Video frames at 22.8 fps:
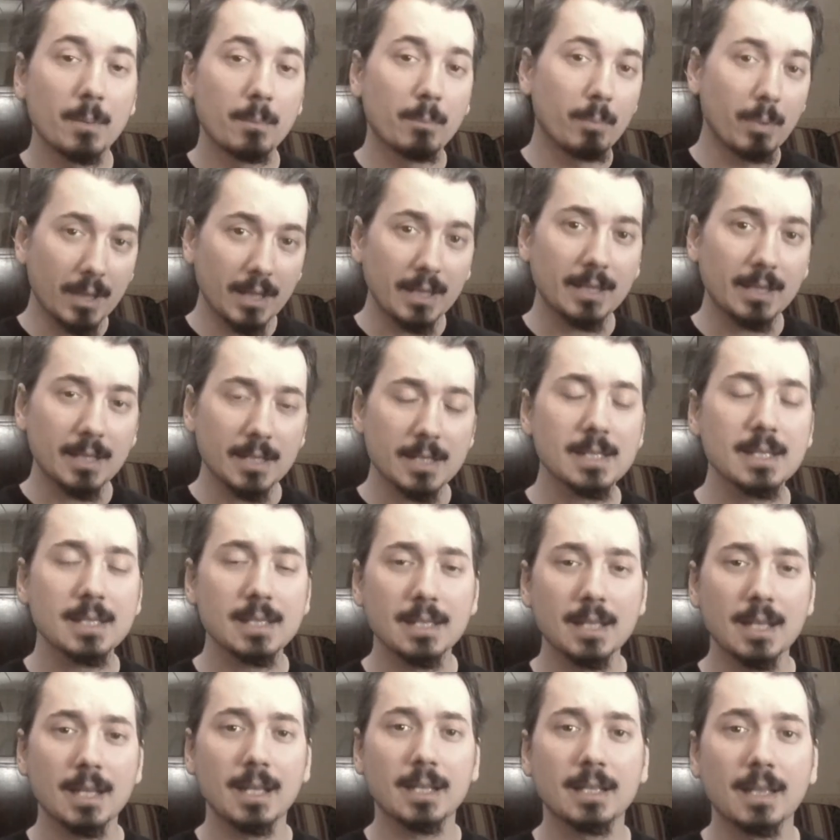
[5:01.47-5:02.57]
but it does
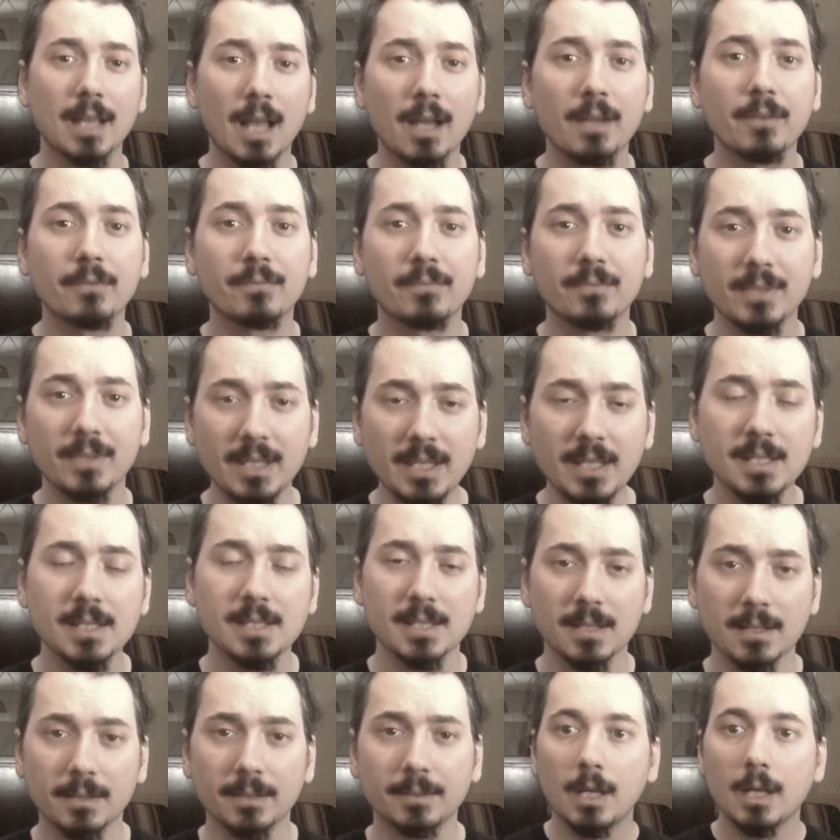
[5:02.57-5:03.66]
make life
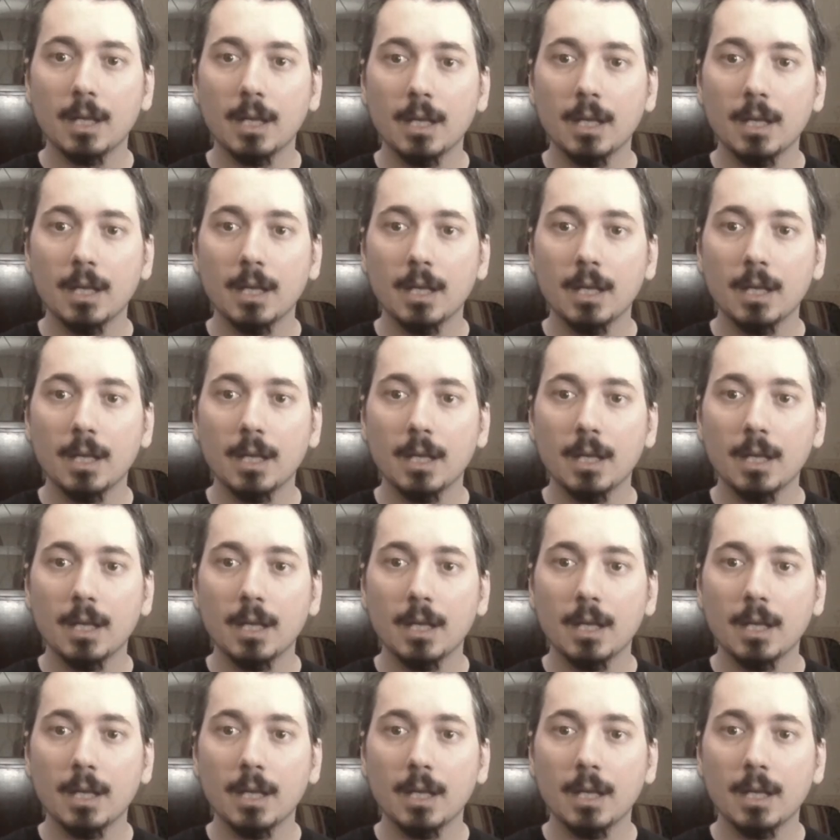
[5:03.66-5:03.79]
easier.